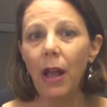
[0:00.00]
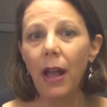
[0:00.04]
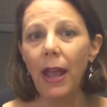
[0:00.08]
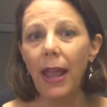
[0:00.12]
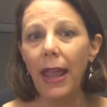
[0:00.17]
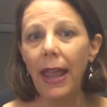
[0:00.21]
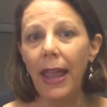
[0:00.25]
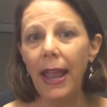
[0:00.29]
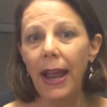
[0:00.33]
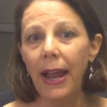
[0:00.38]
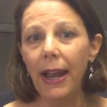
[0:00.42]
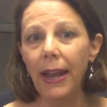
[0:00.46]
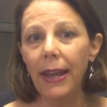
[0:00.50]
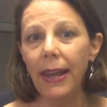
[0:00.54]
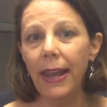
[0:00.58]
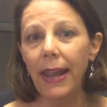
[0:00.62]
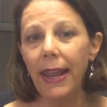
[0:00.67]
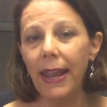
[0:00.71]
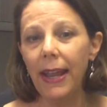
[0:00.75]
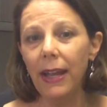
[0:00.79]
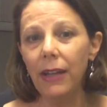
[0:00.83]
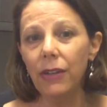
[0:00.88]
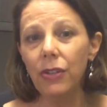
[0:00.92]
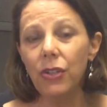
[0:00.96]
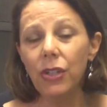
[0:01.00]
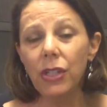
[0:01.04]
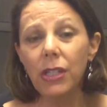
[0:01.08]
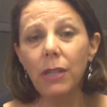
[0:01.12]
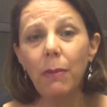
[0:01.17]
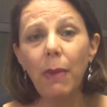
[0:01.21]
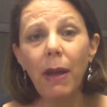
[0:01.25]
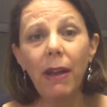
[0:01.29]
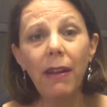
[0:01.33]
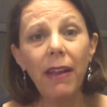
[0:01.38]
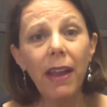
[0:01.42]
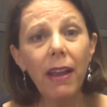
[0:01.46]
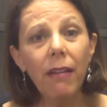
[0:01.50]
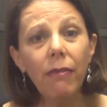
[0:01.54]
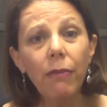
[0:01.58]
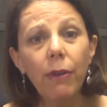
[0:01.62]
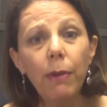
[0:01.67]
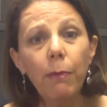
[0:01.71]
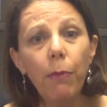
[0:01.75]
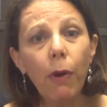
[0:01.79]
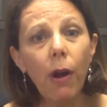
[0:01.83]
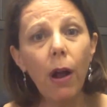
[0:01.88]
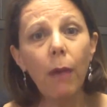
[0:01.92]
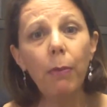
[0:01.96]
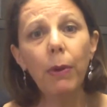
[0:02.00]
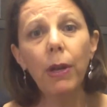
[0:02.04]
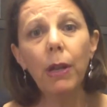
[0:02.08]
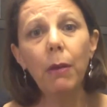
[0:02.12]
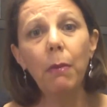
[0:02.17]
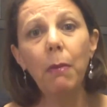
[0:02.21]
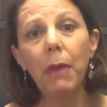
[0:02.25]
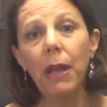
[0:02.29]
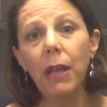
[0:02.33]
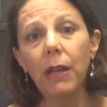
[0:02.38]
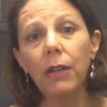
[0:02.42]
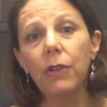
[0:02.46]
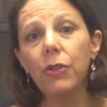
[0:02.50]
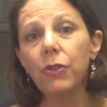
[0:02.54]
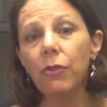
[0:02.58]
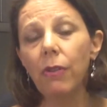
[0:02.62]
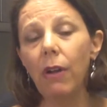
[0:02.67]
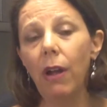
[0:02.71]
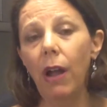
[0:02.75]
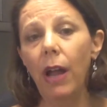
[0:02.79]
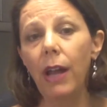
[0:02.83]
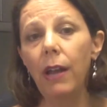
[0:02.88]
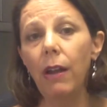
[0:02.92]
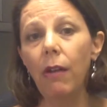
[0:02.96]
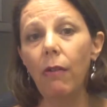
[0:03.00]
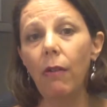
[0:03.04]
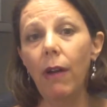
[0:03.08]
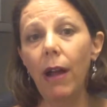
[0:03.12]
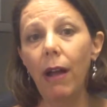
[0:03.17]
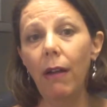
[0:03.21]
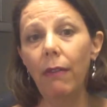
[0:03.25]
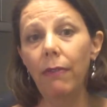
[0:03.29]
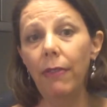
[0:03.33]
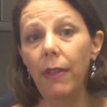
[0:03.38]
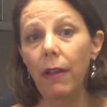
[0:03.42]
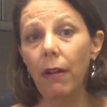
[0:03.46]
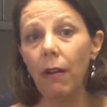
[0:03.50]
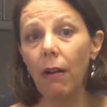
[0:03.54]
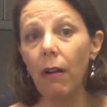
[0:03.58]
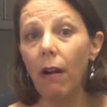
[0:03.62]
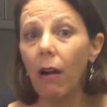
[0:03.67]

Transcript: And just about every property manager I know out there,